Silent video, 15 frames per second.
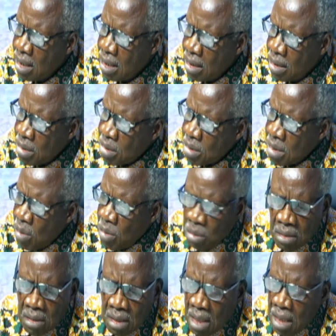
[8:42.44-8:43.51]

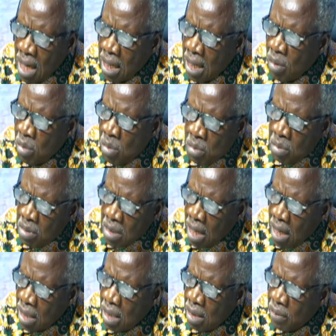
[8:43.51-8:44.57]
What's the gun? Oh, who's
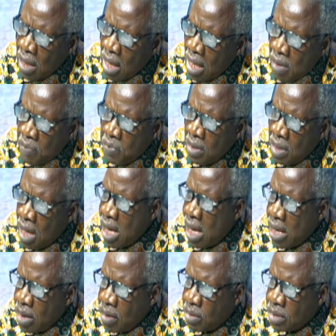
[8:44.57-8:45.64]
that? Ya yafun, a
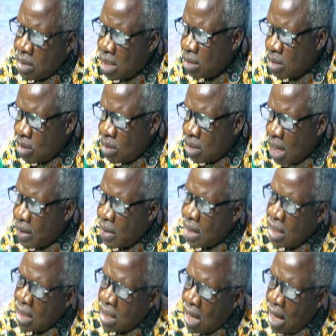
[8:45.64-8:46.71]
yaw, say, too.
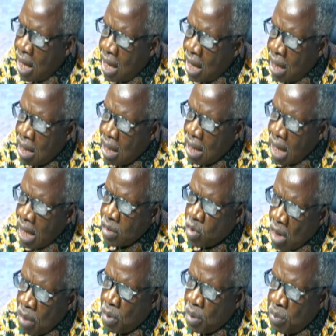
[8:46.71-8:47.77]
Yarin, ya, a
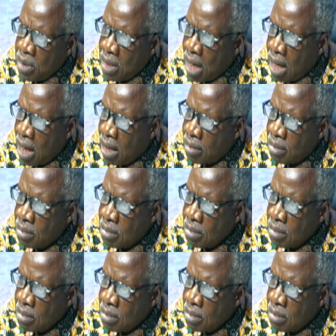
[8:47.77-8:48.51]
triable mona.